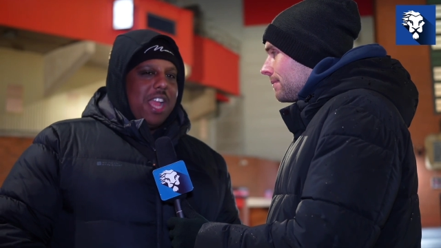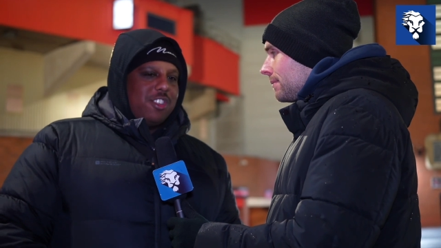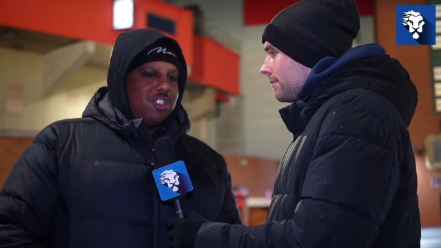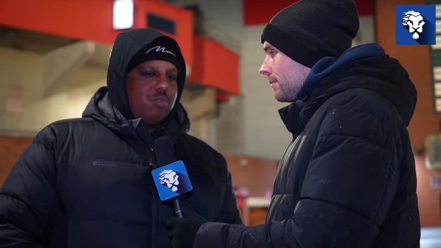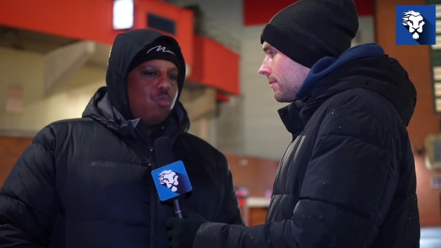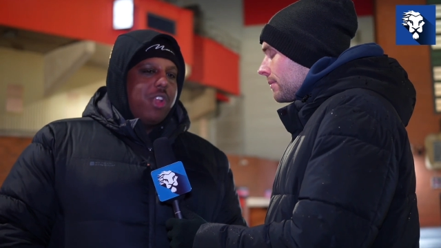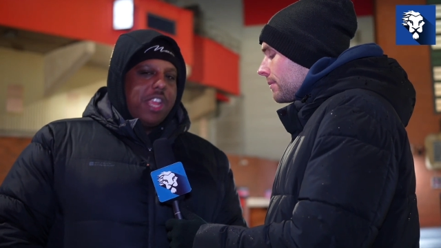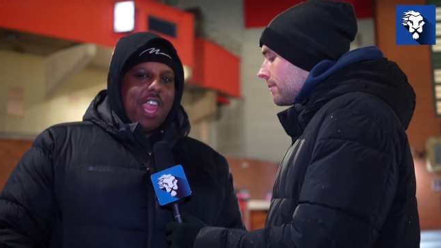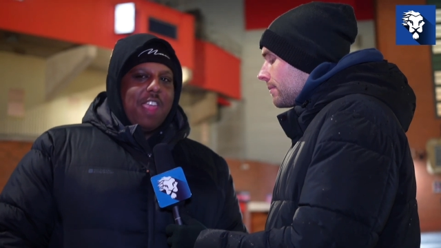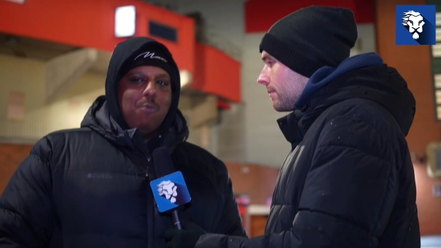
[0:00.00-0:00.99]
Speaker 1: has just won a
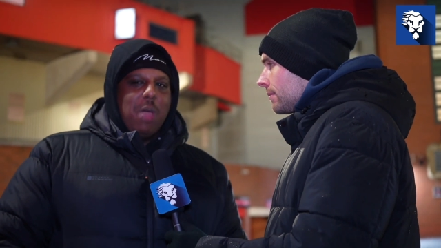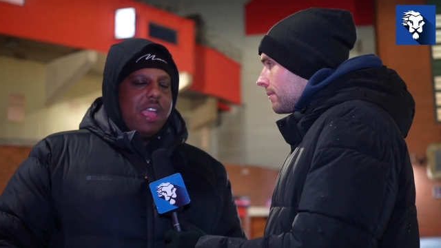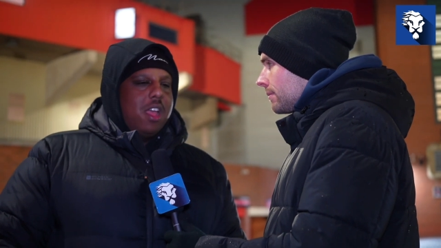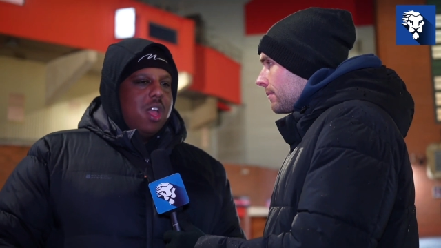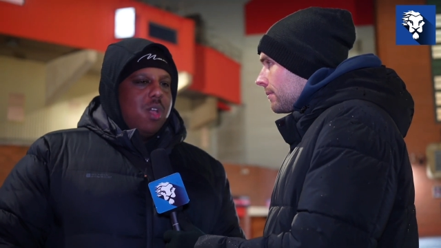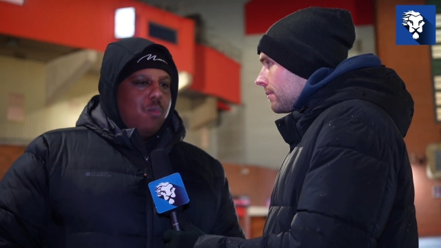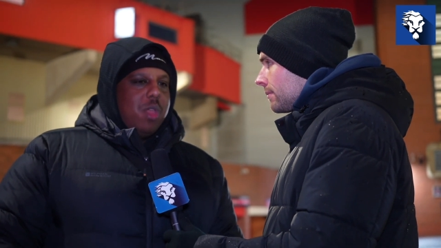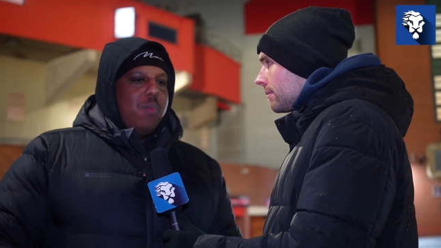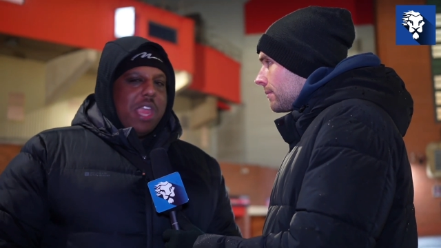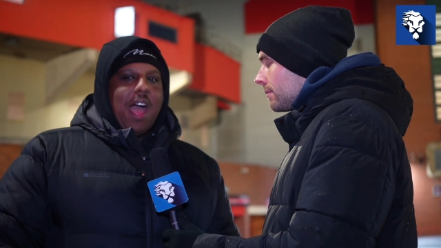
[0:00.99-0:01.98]
game where we,
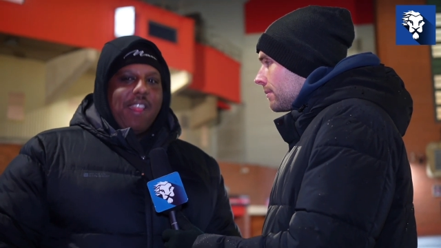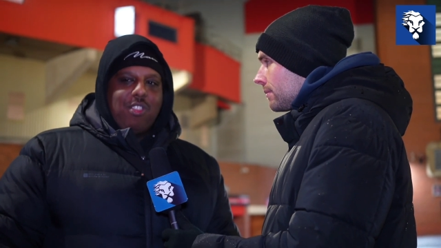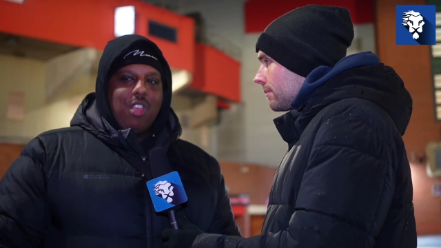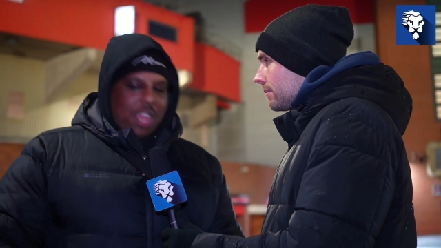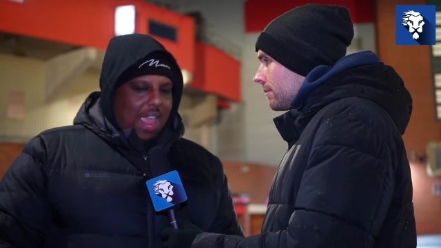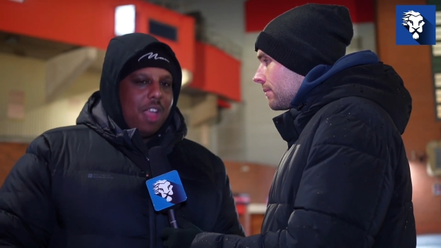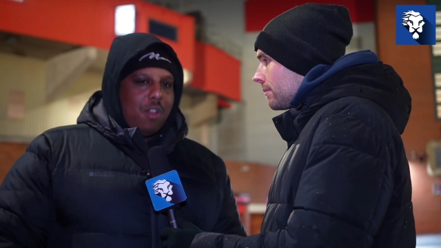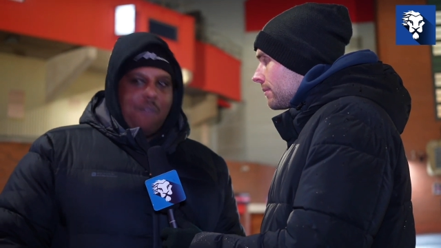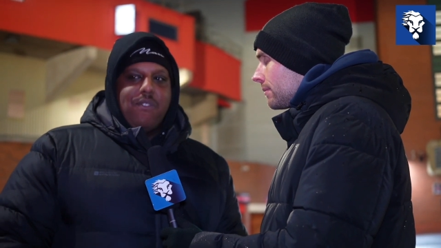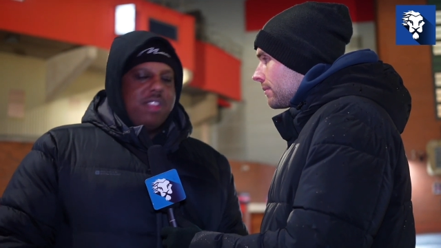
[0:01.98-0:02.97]
we we had to get a
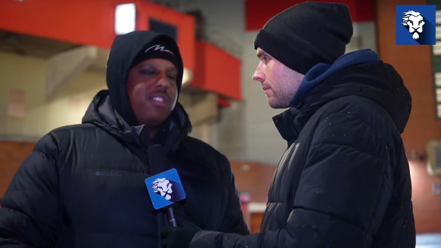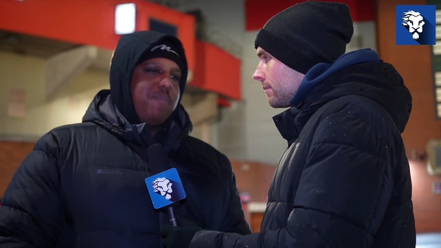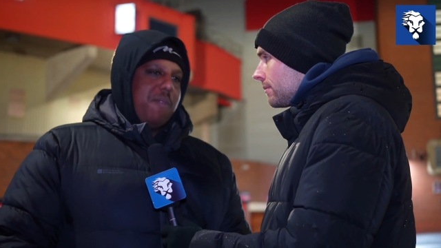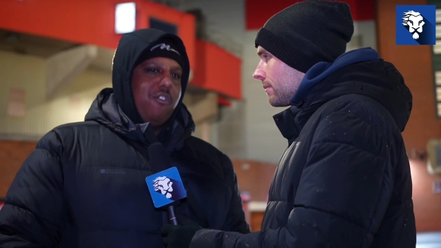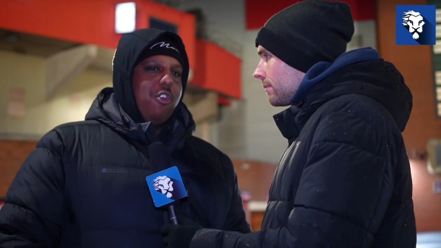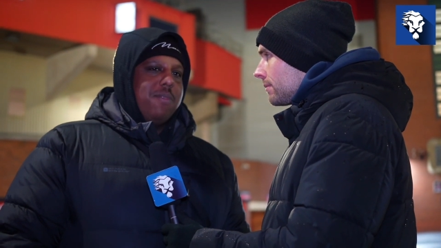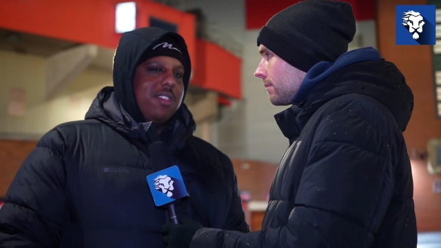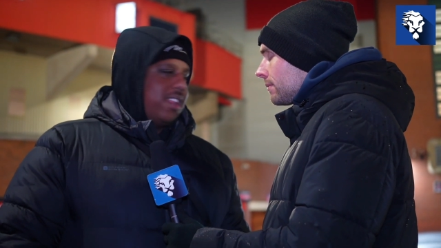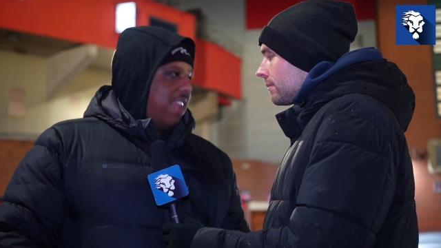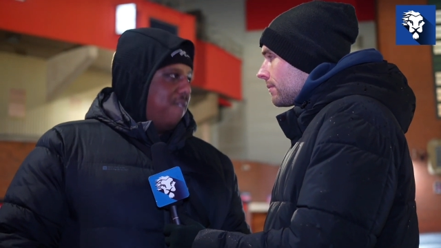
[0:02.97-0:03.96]
convincing performance,
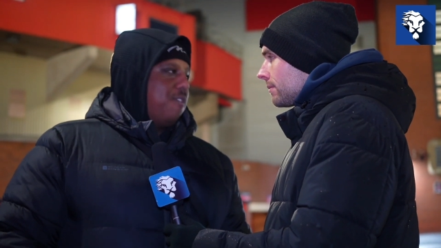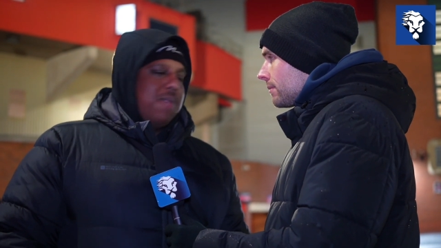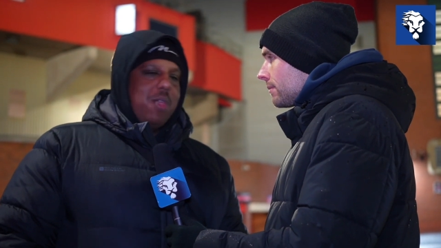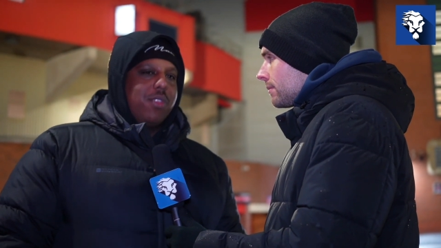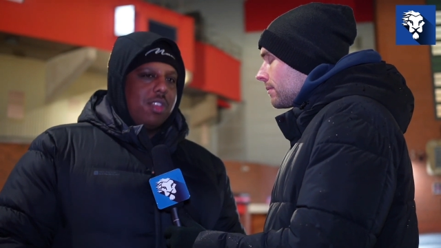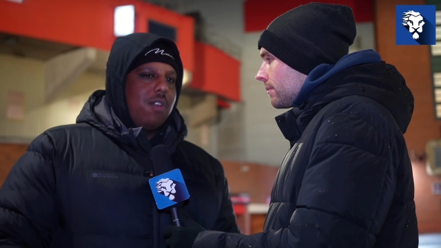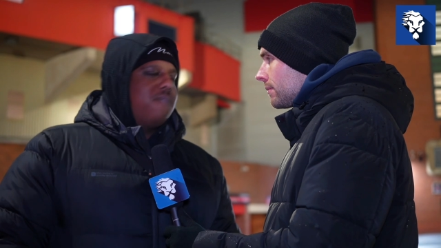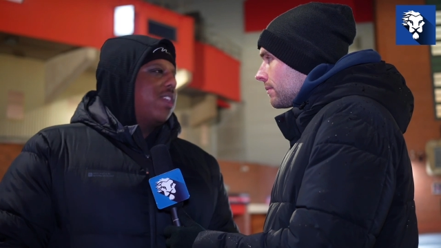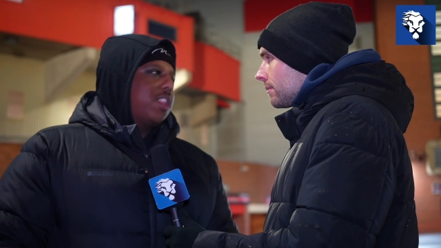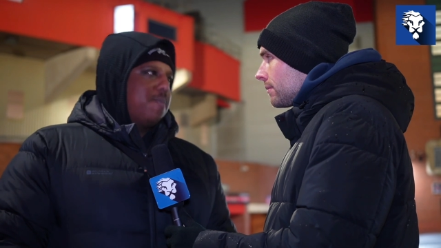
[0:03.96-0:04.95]
and that for me was a
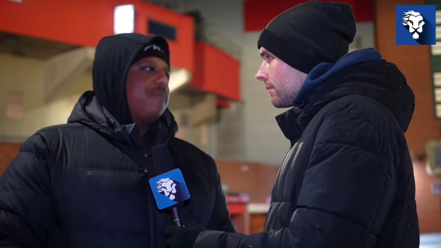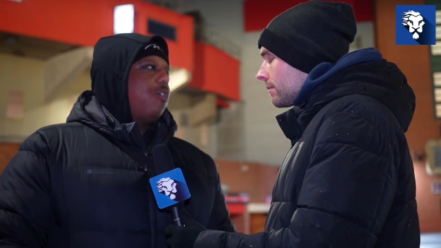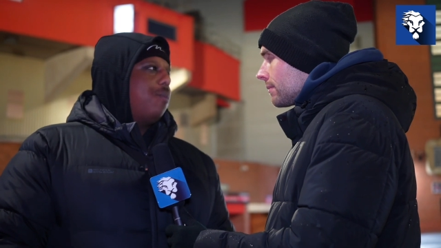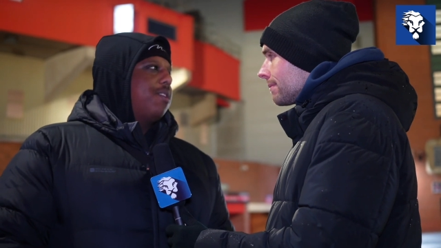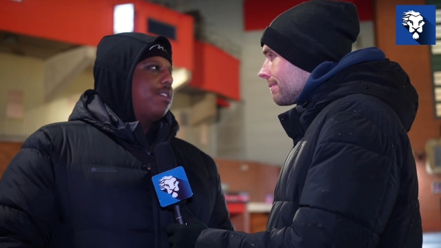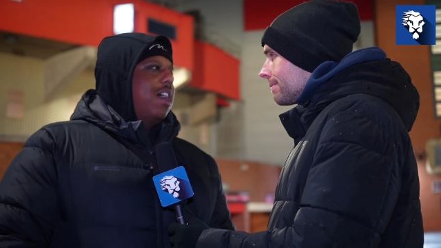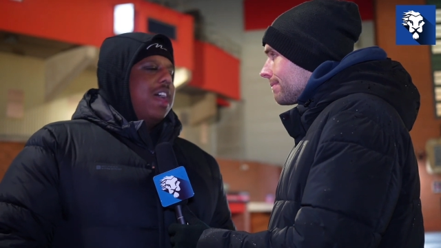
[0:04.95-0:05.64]
convincing performance.